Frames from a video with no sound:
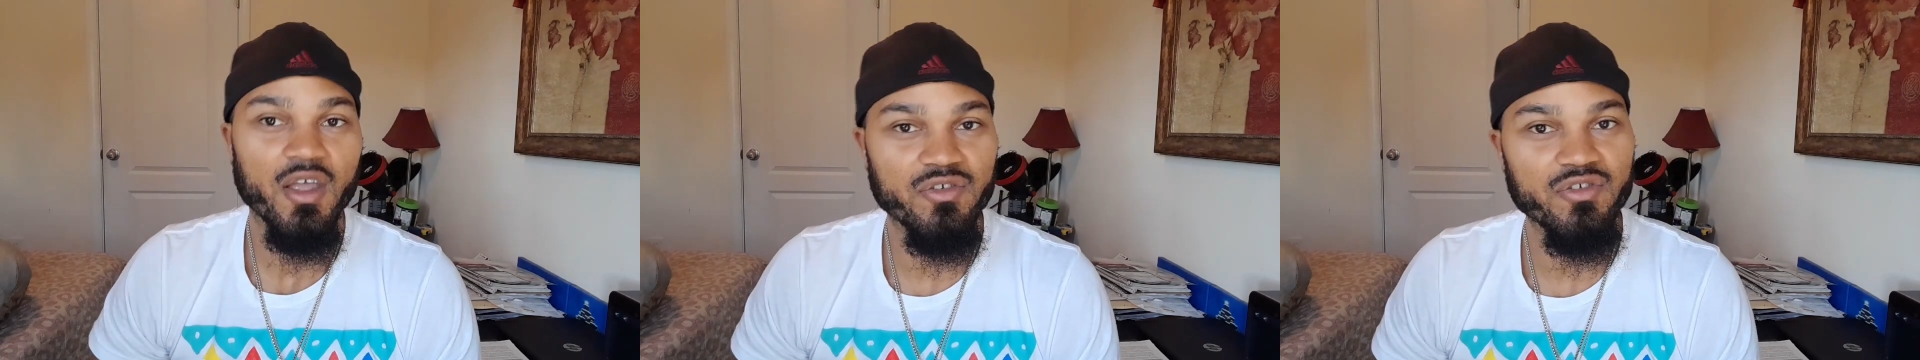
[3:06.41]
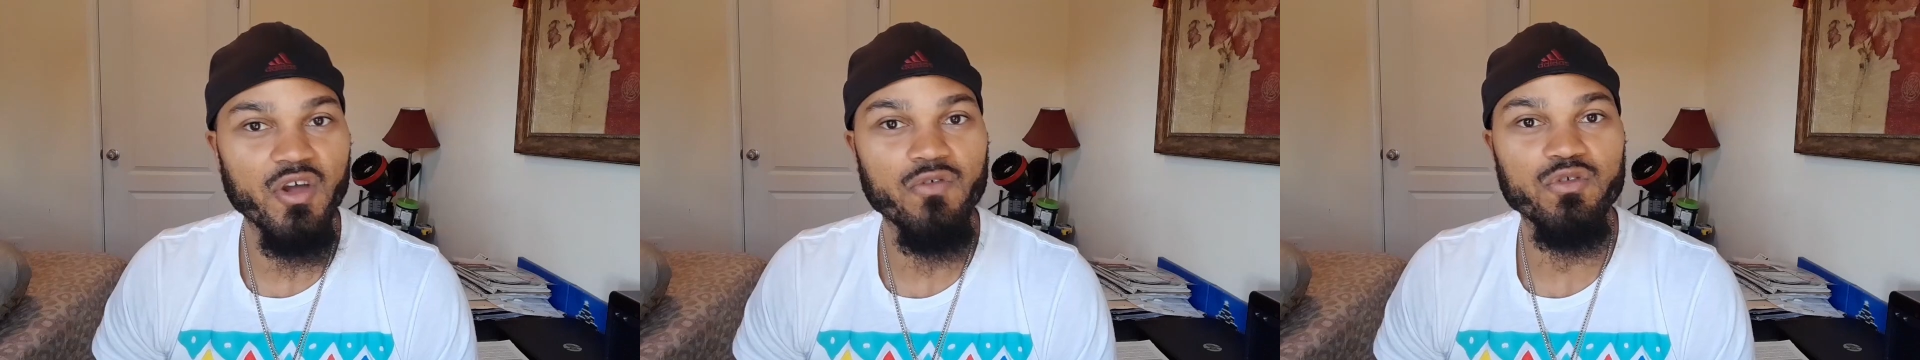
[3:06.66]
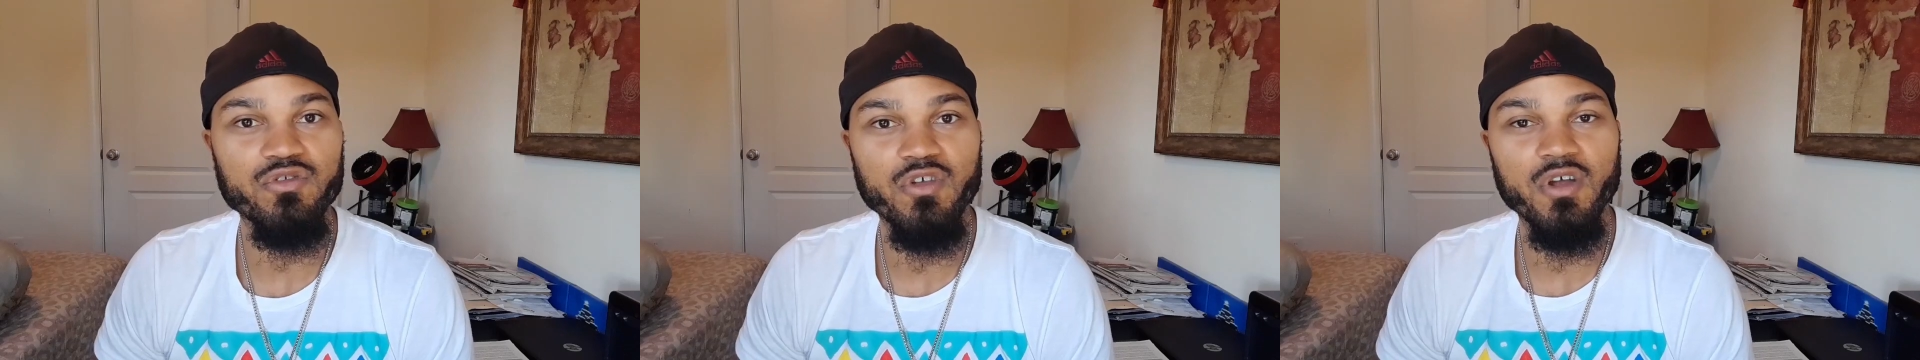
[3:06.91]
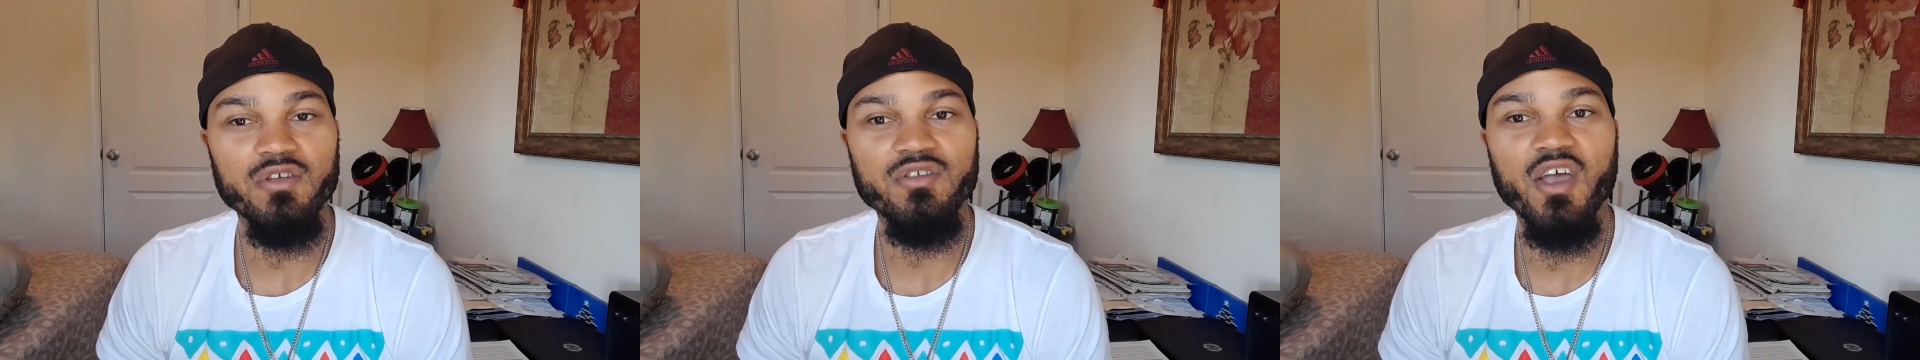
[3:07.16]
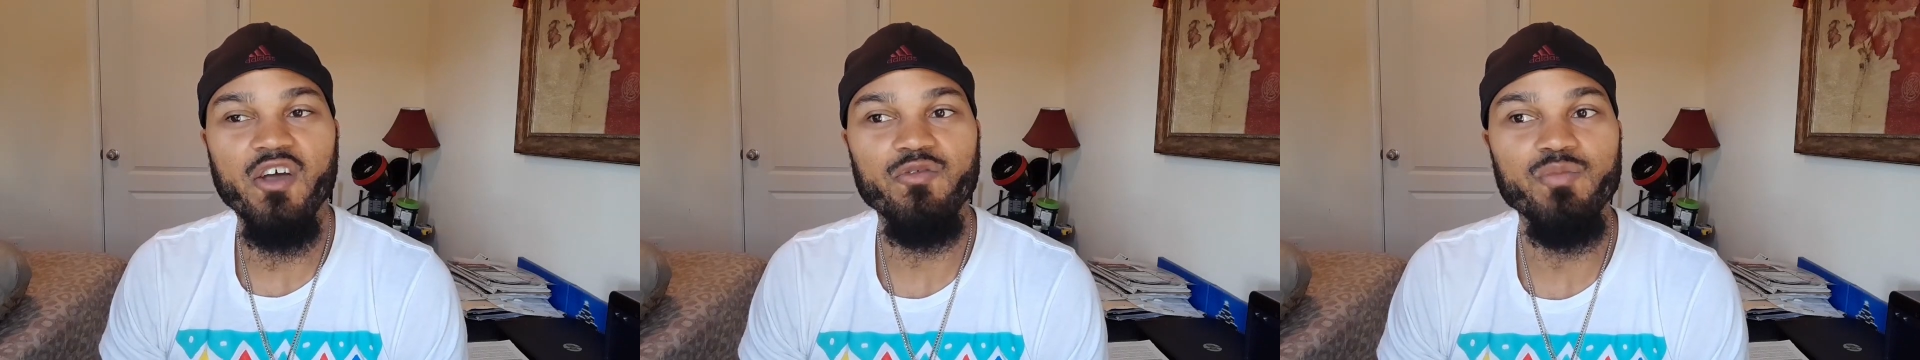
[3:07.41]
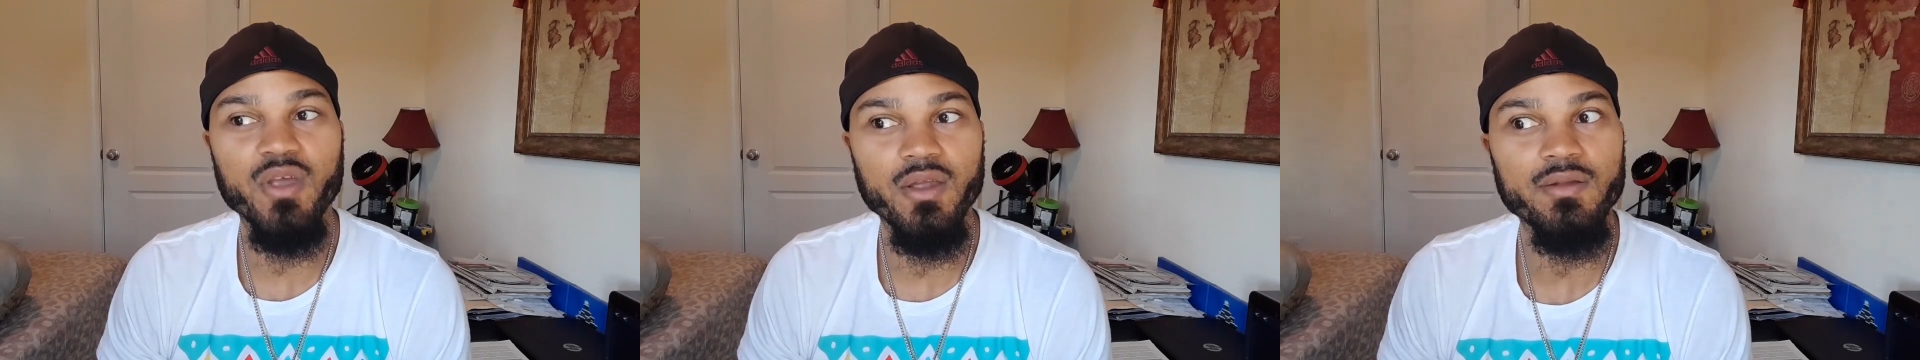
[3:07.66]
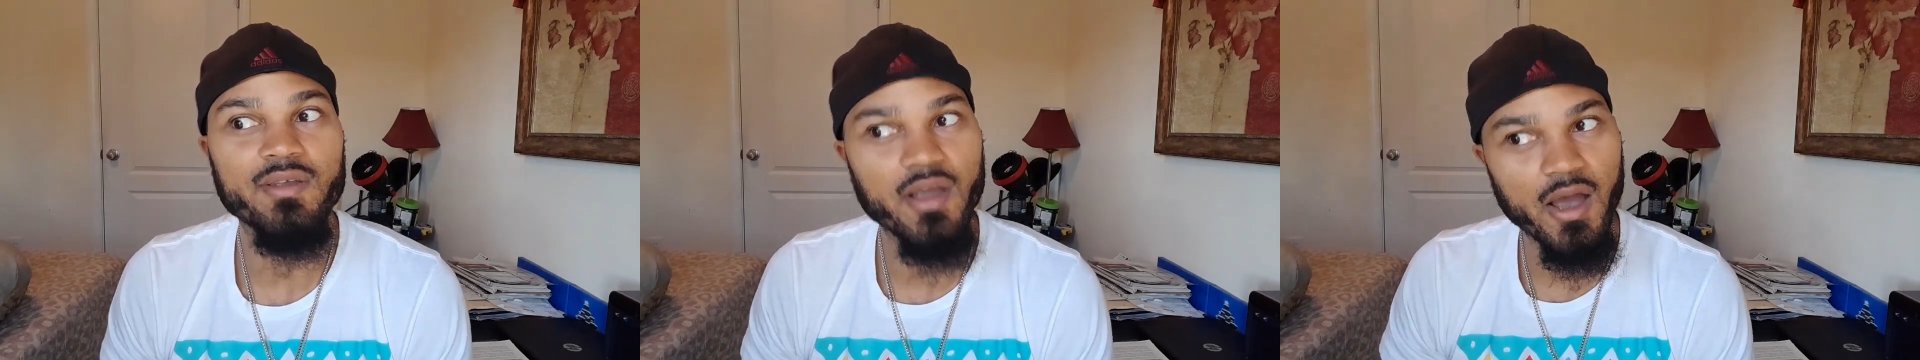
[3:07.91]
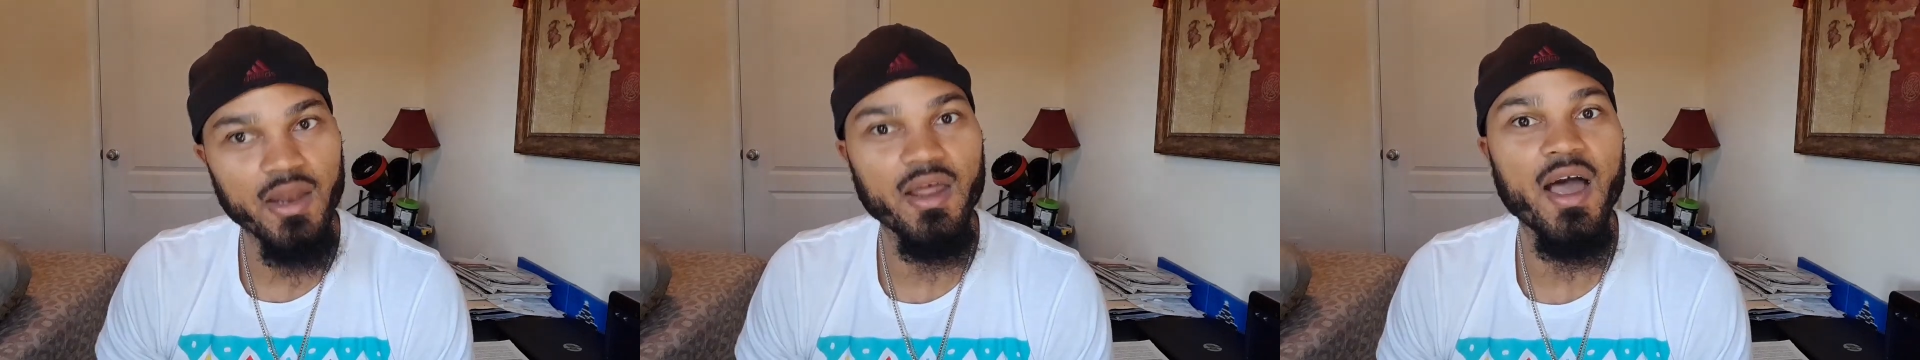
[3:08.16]
several studies that have been
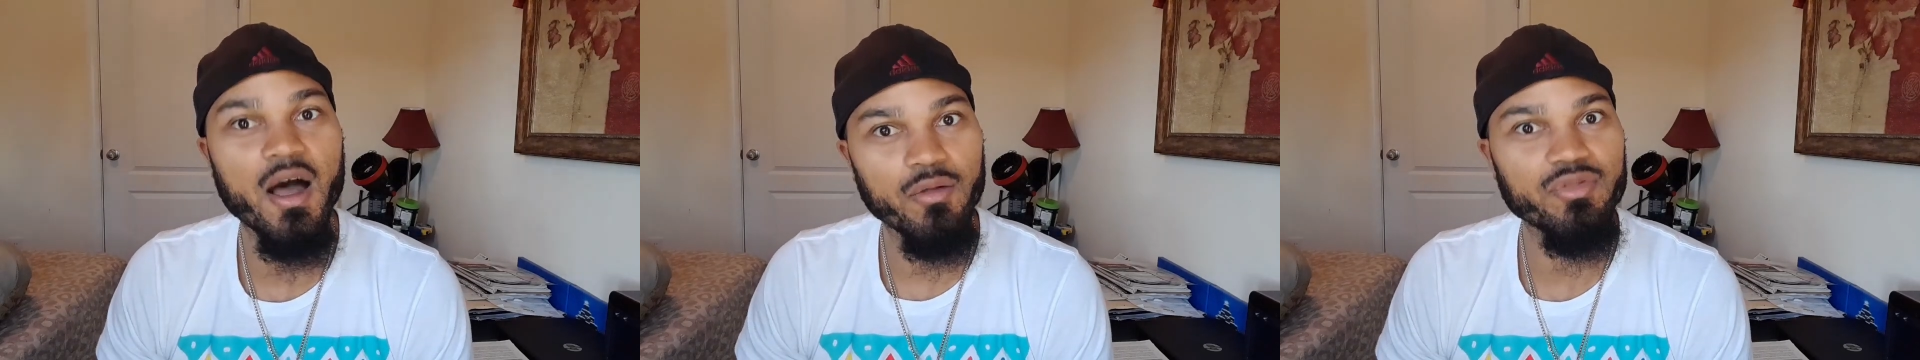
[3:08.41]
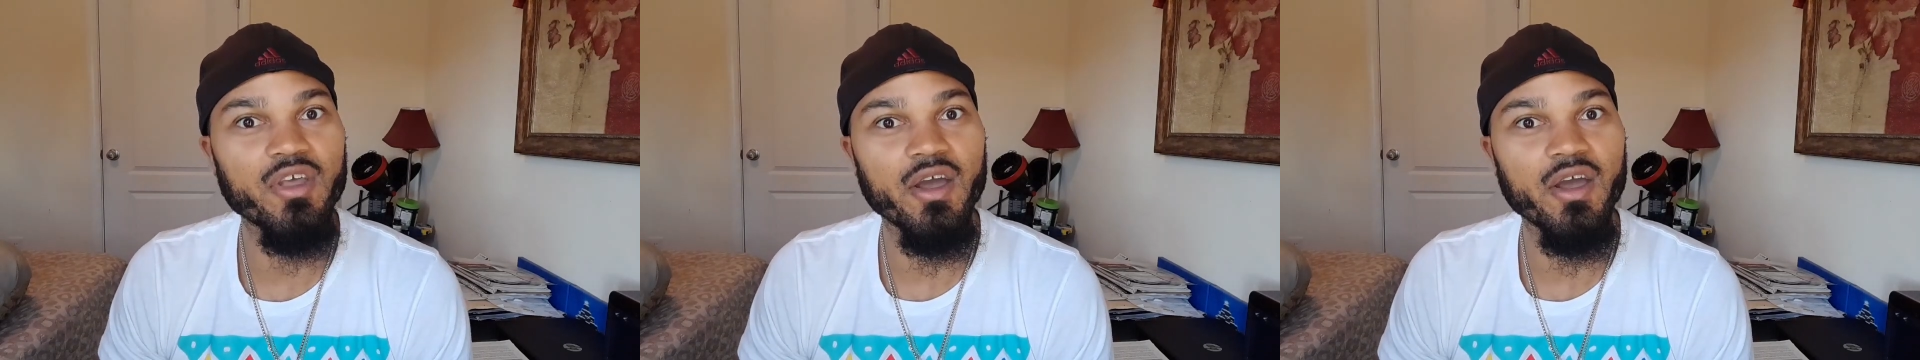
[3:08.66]
kind of out